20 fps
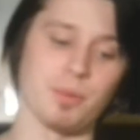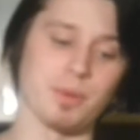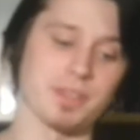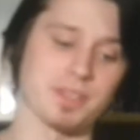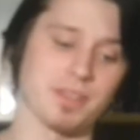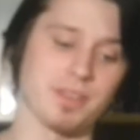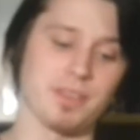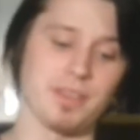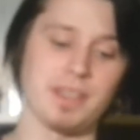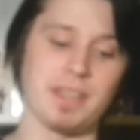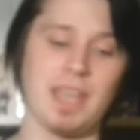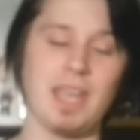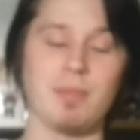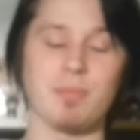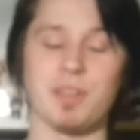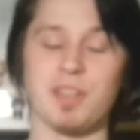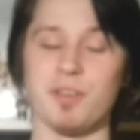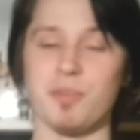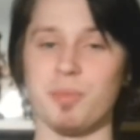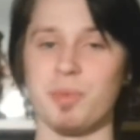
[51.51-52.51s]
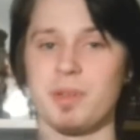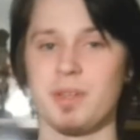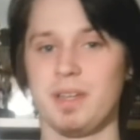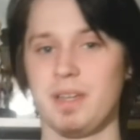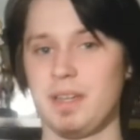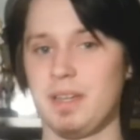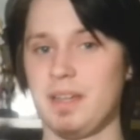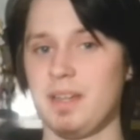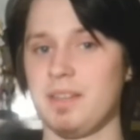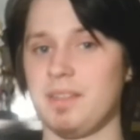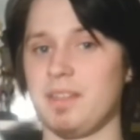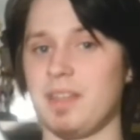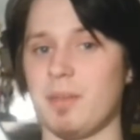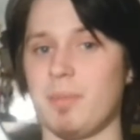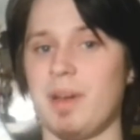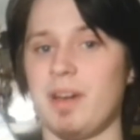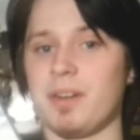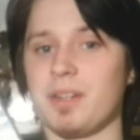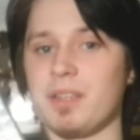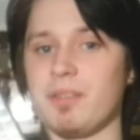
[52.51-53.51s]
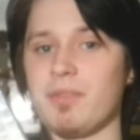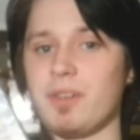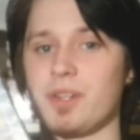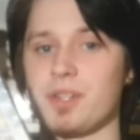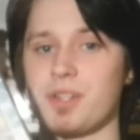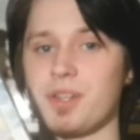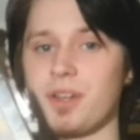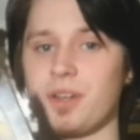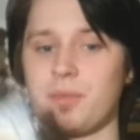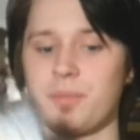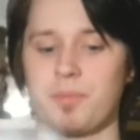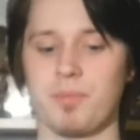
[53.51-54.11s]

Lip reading: was on the Gamecube, the American version.